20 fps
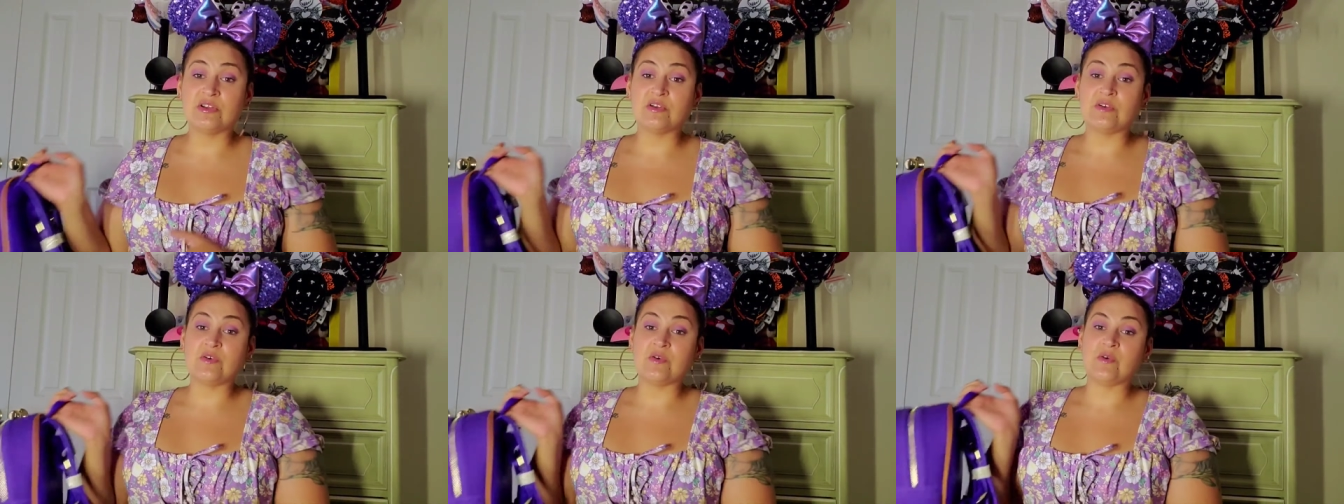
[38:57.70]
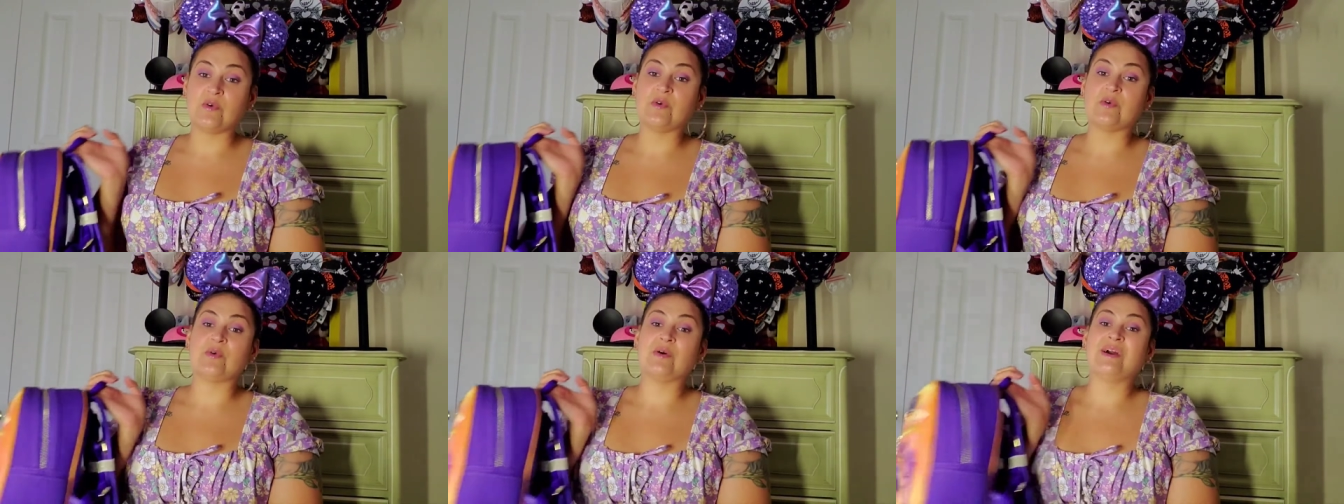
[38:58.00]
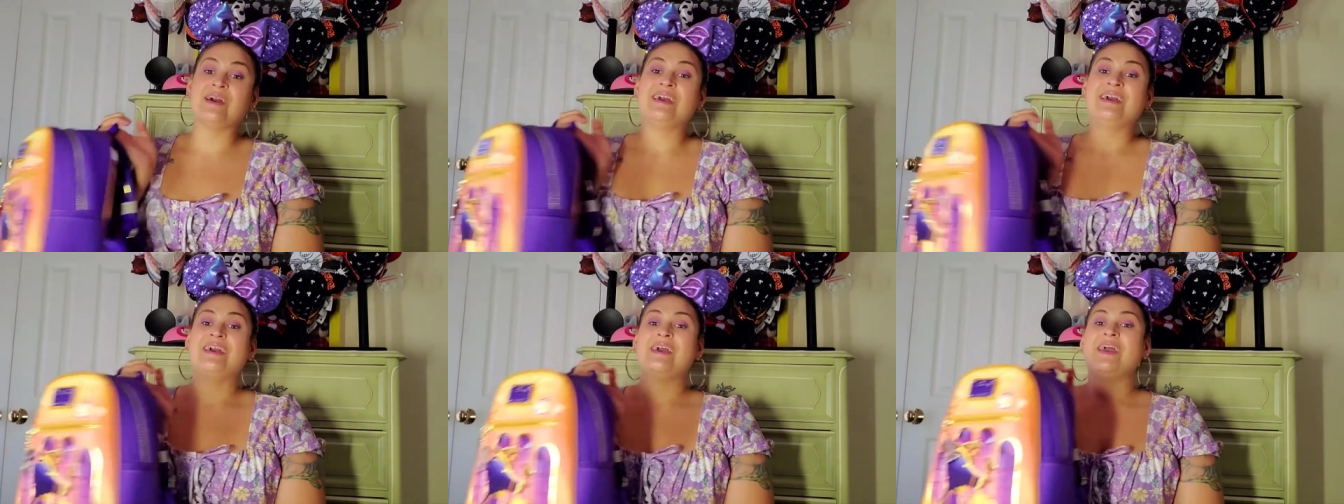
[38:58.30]
new
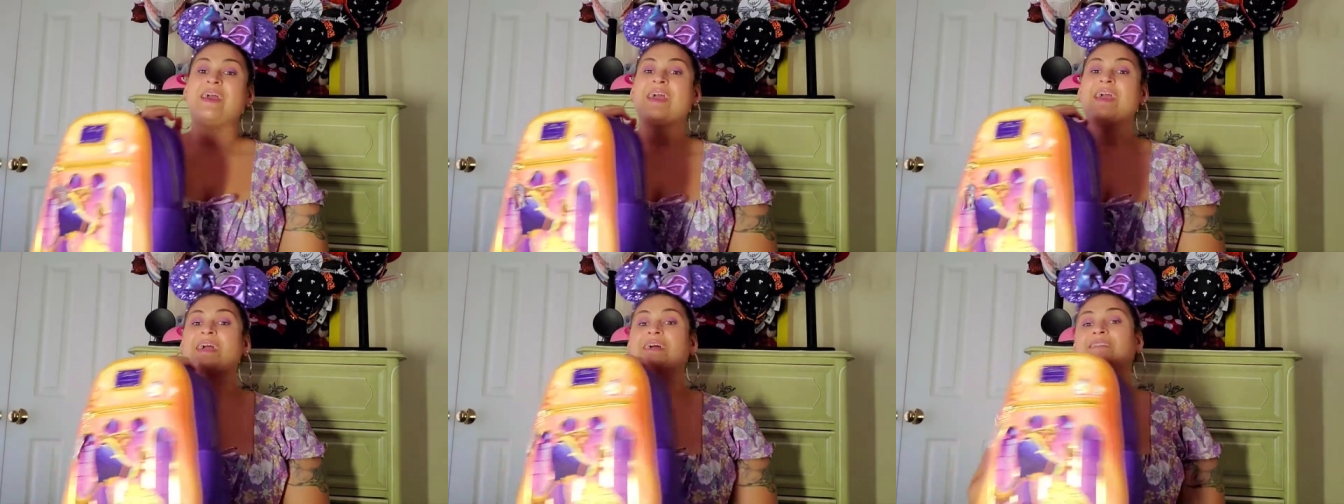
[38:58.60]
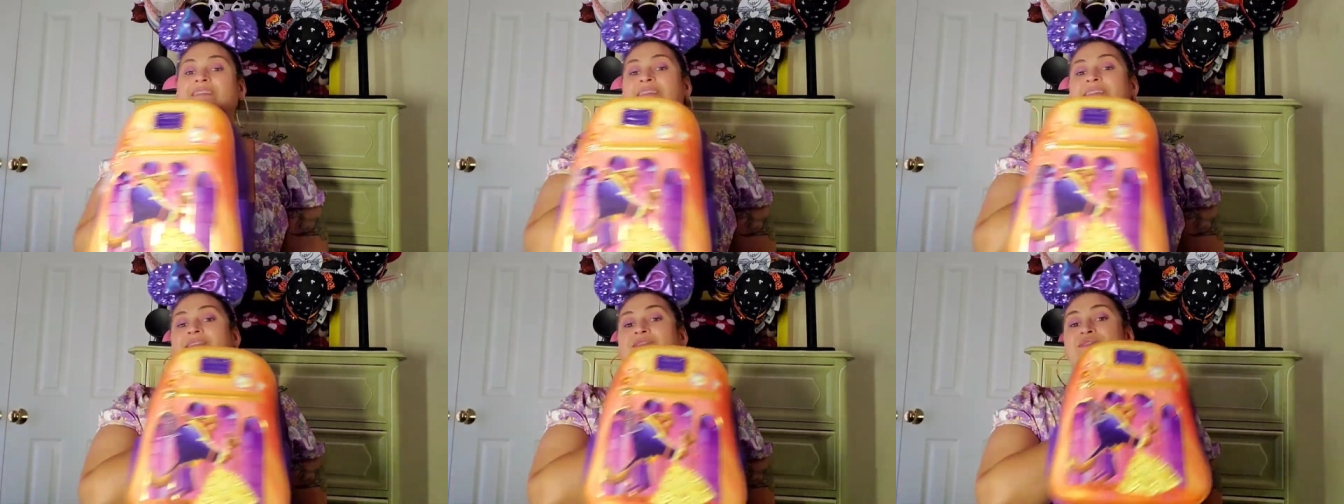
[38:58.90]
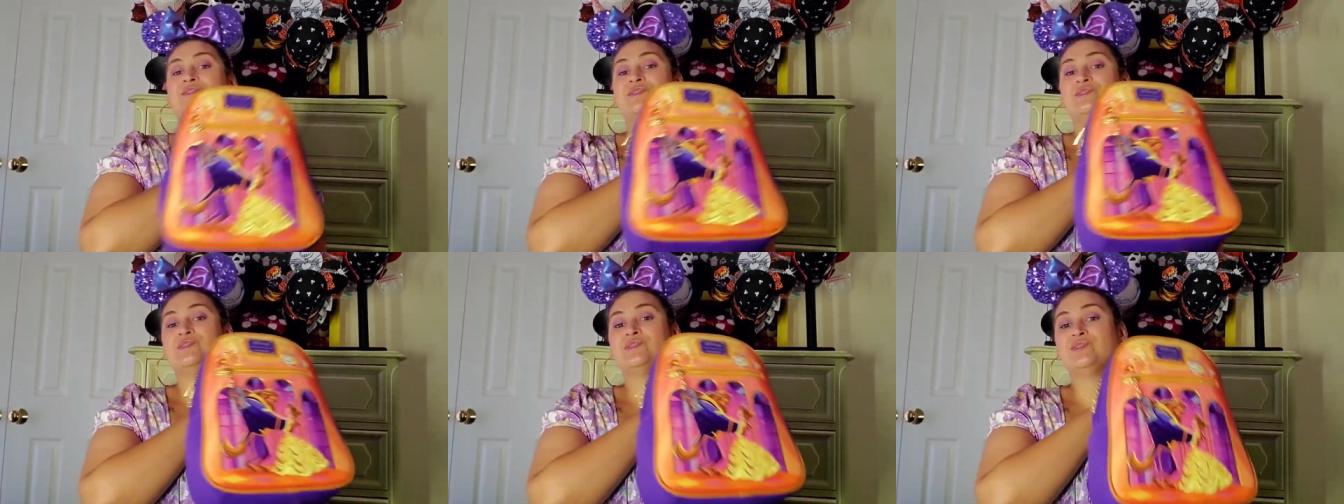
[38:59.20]
and it is
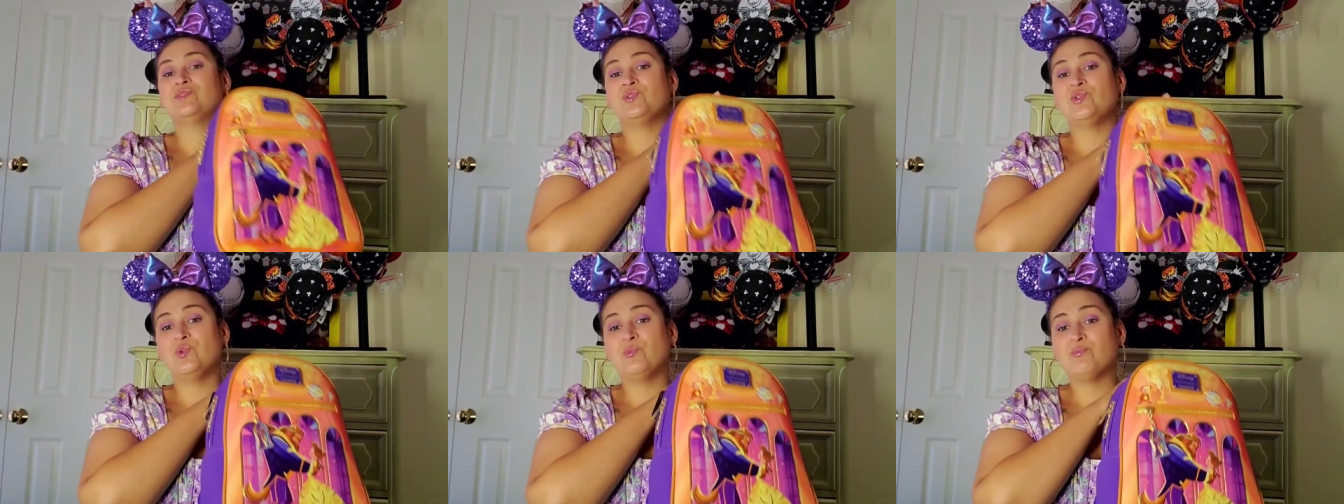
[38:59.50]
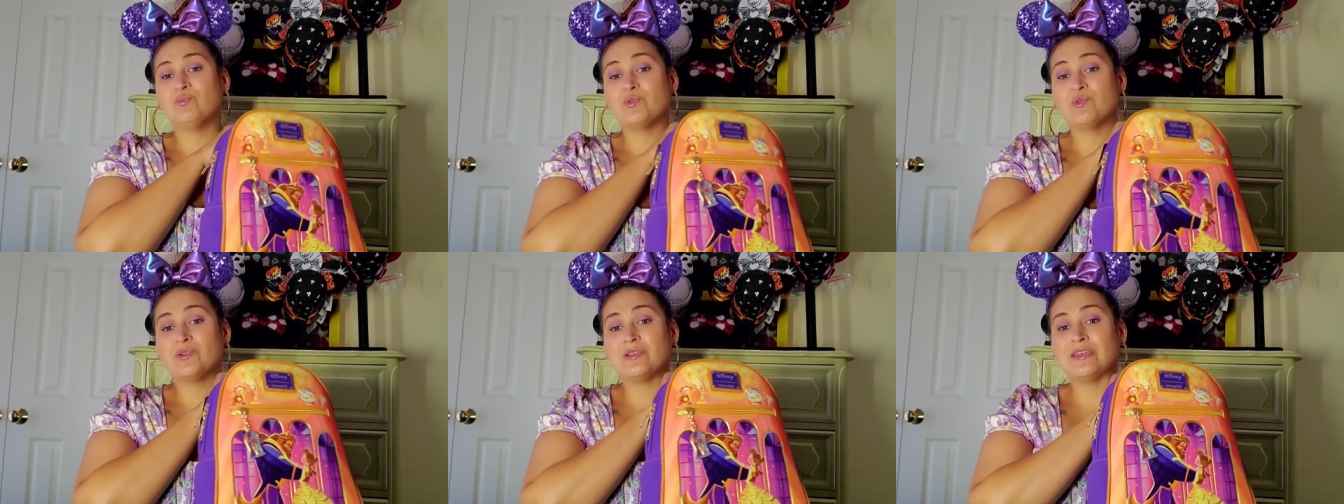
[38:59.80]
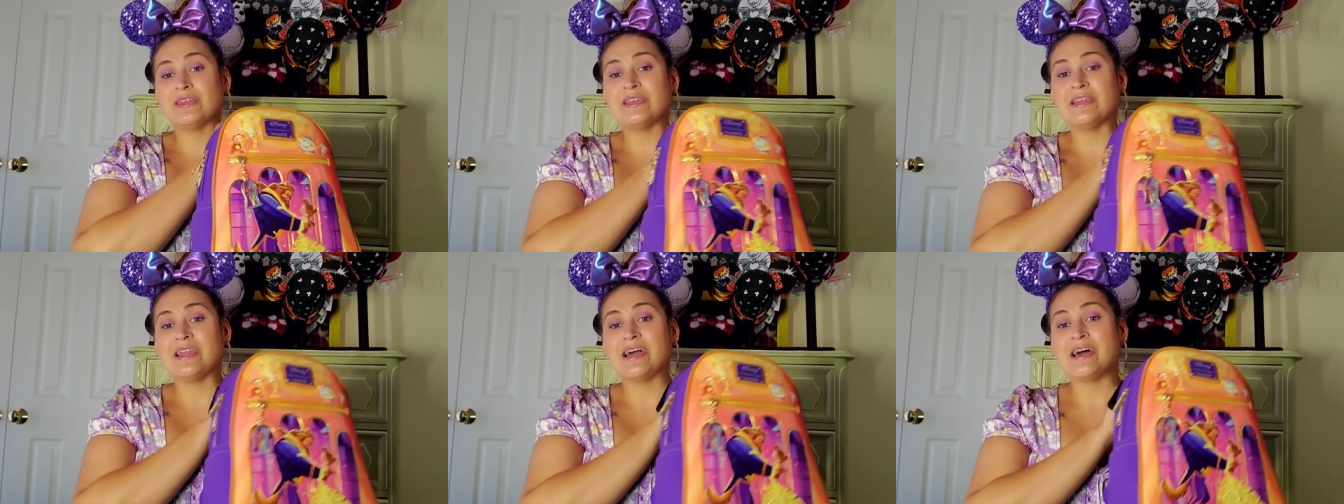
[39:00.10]
super
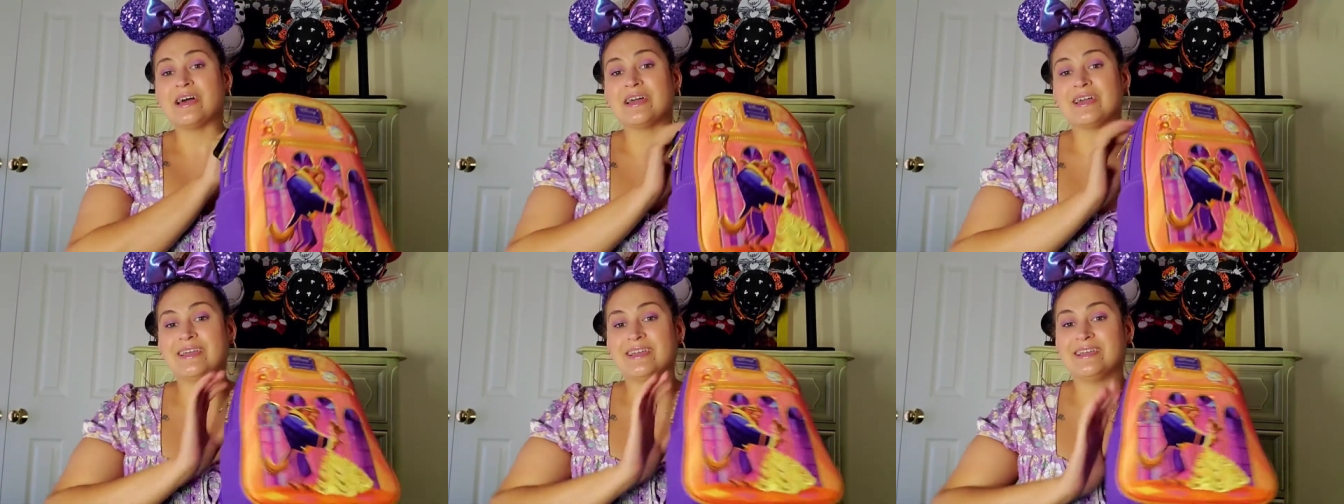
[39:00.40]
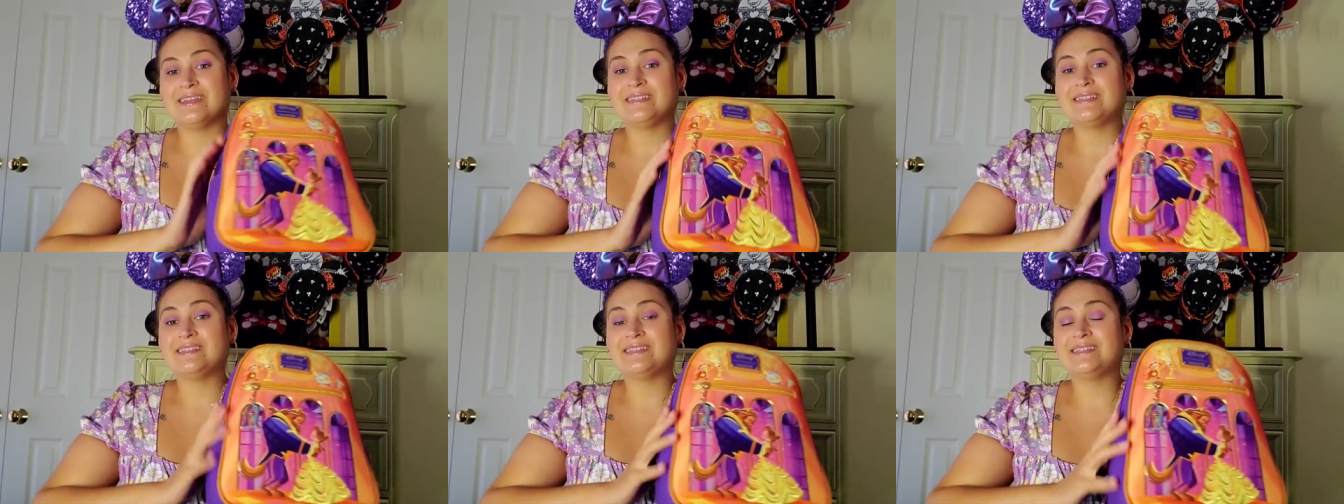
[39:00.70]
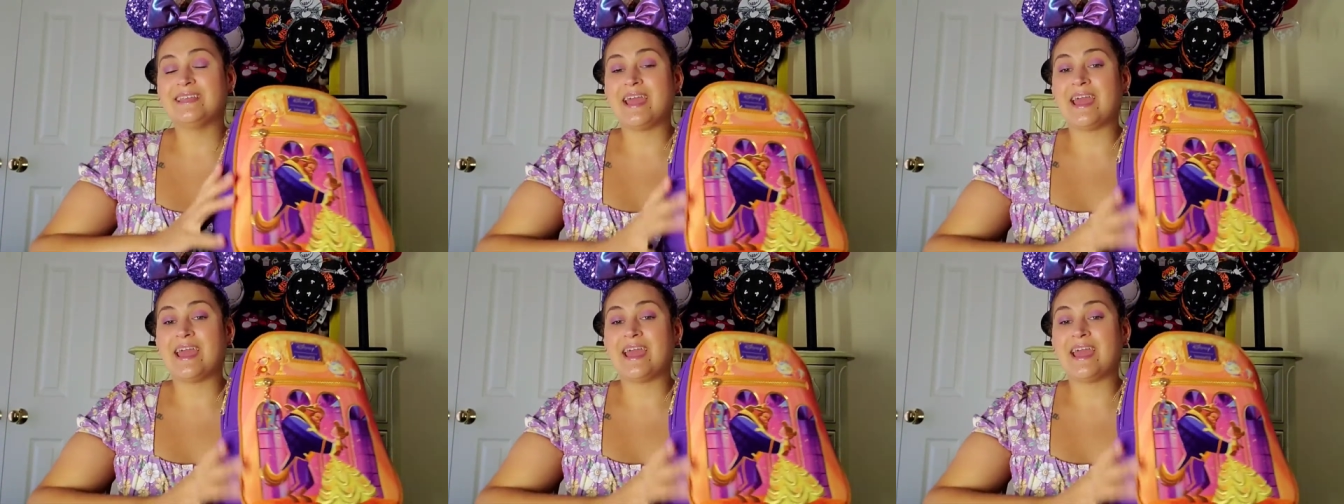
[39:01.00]
nice.